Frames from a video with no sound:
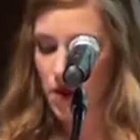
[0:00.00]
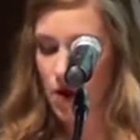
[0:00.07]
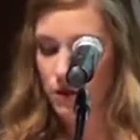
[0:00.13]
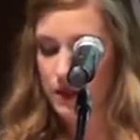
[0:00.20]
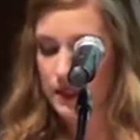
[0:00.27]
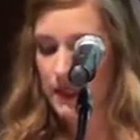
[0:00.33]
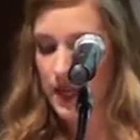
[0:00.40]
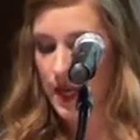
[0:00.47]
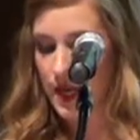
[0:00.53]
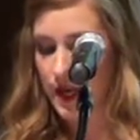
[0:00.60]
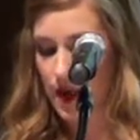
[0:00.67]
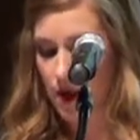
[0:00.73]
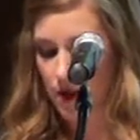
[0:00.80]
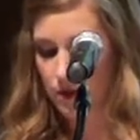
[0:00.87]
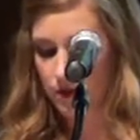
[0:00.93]
always hanging
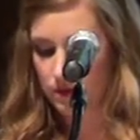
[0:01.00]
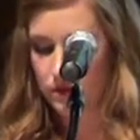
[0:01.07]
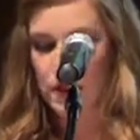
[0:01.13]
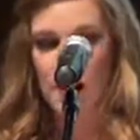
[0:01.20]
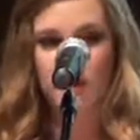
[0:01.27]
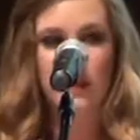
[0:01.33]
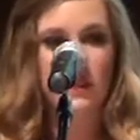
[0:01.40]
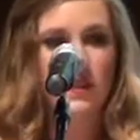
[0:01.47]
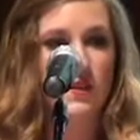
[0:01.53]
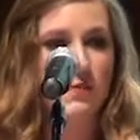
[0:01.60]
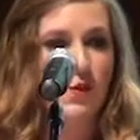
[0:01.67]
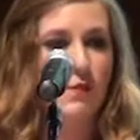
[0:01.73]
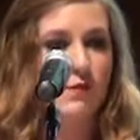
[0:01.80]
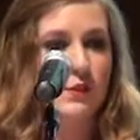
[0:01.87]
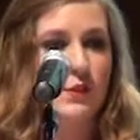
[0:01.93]
out, having
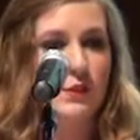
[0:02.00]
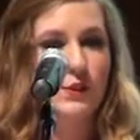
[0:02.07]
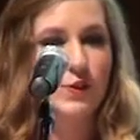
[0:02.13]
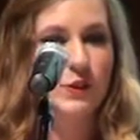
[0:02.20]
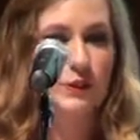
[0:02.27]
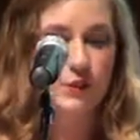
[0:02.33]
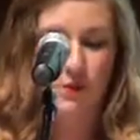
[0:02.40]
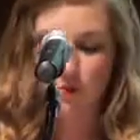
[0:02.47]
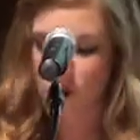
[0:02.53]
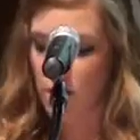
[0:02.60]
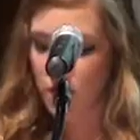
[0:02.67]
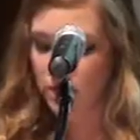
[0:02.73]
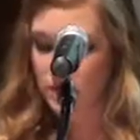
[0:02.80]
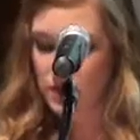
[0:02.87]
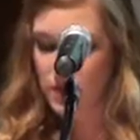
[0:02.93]
sleepovers, going to the
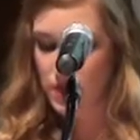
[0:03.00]
mall,